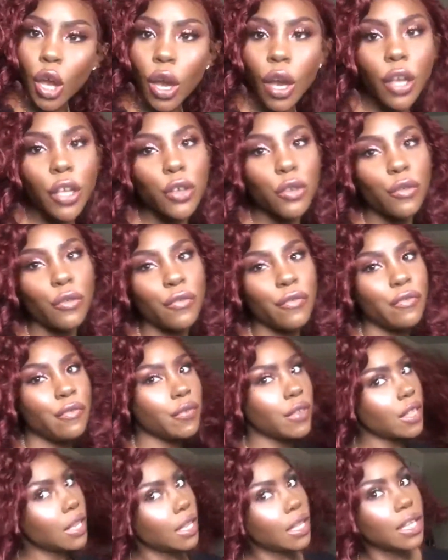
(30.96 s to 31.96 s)
Are you
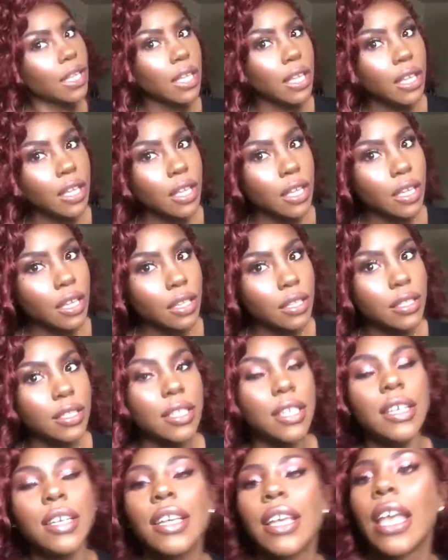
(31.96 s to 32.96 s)
feeling it?